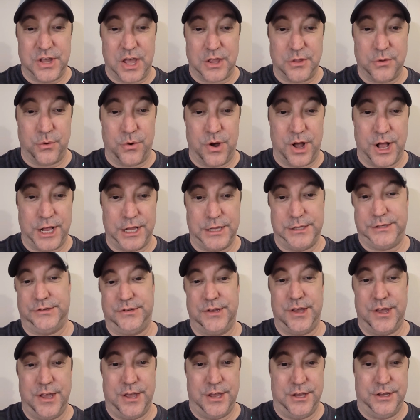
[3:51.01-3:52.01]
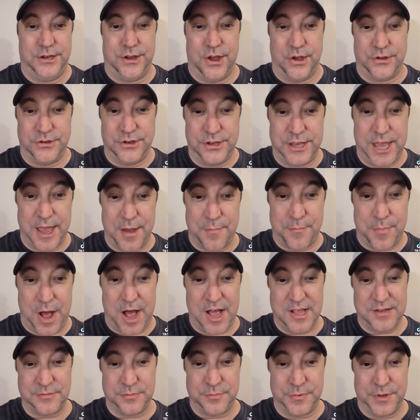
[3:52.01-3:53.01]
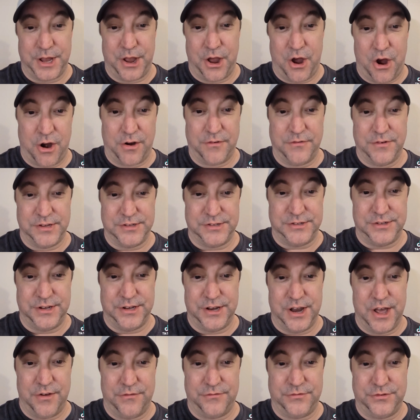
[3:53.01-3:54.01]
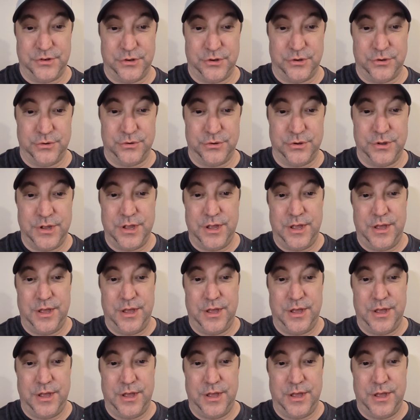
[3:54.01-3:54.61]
Otherwise, you know, you can't possibly harvest enough to